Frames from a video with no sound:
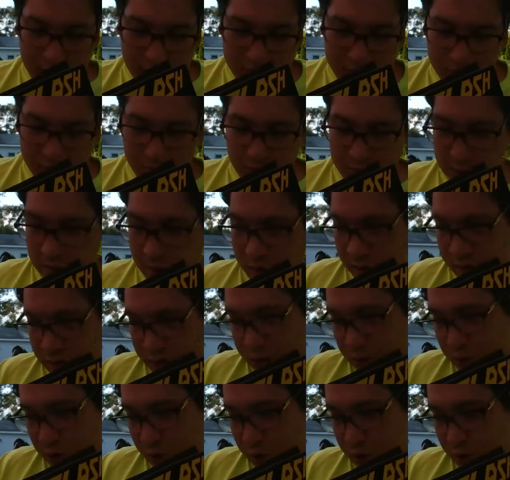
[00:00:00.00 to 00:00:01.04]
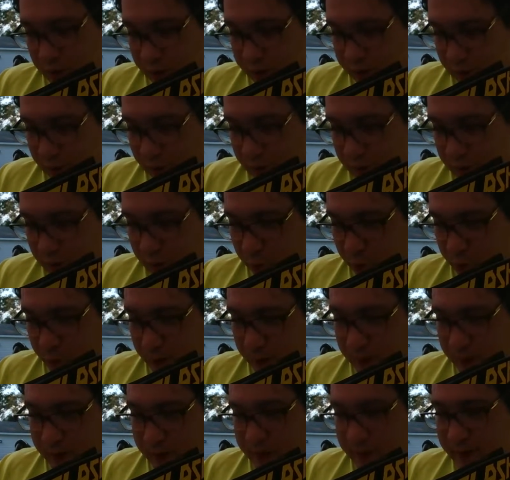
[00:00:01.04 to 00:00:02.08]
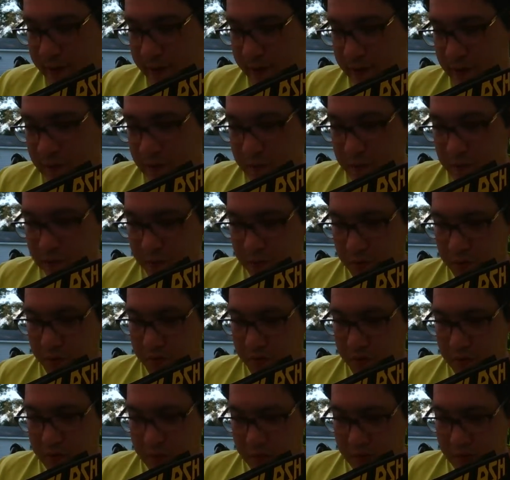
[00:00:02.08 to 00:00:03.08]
I don't know how, I don't know why, but